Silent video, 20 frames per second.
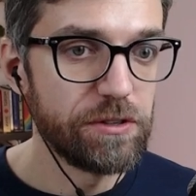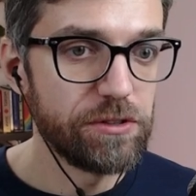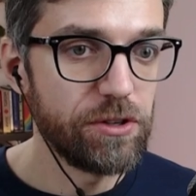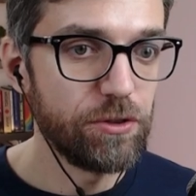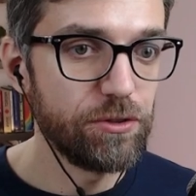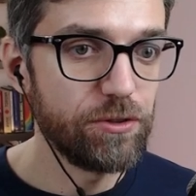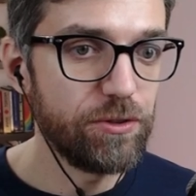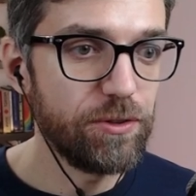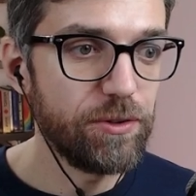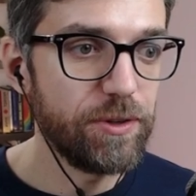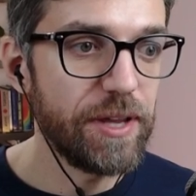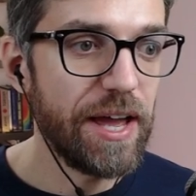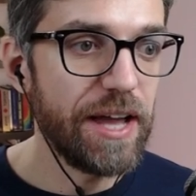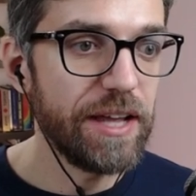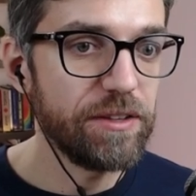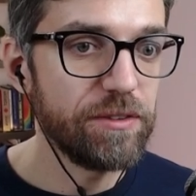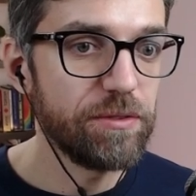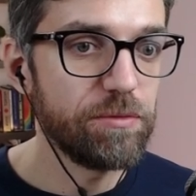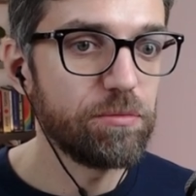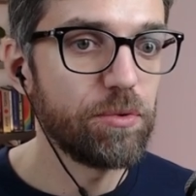So to do
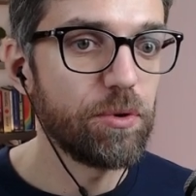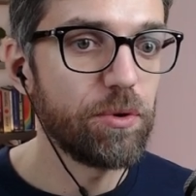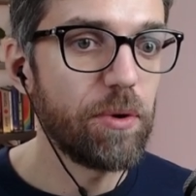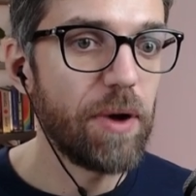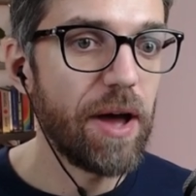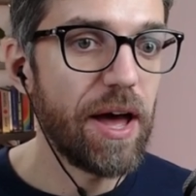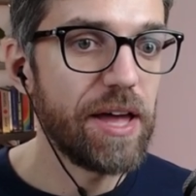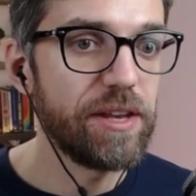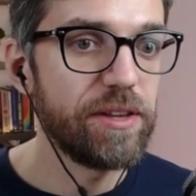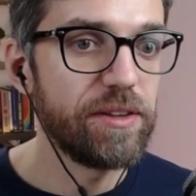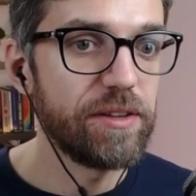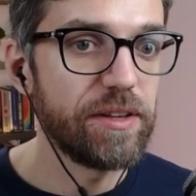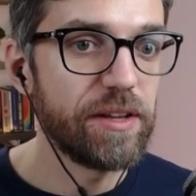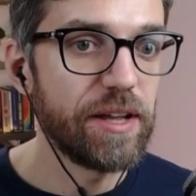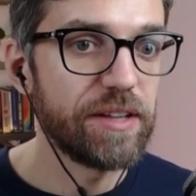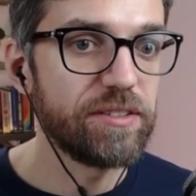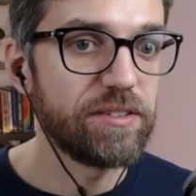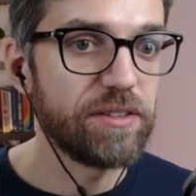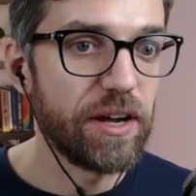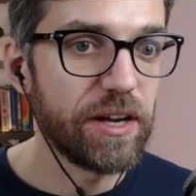that, we'll add
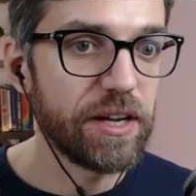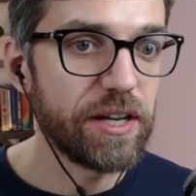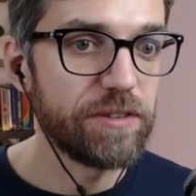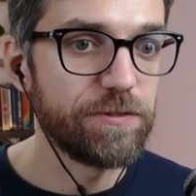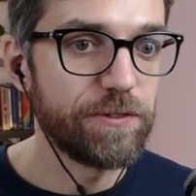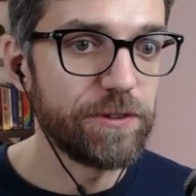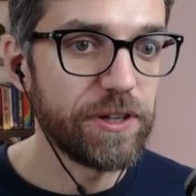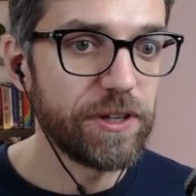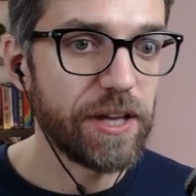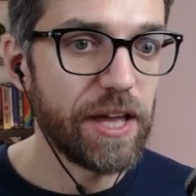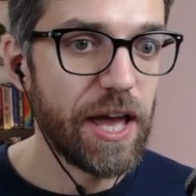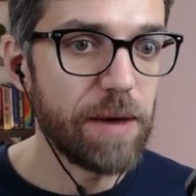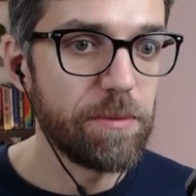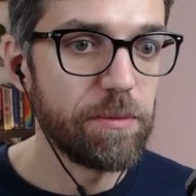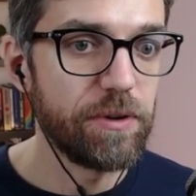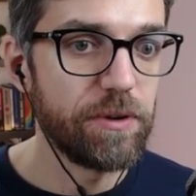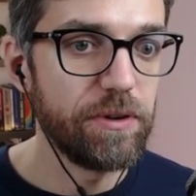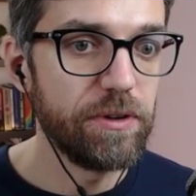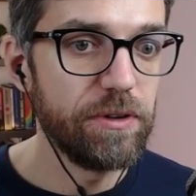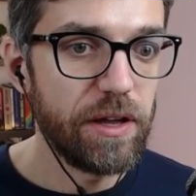a target for the
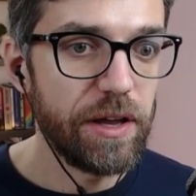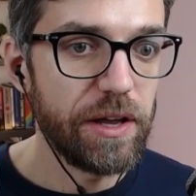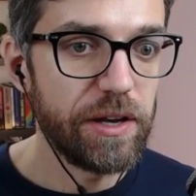camera.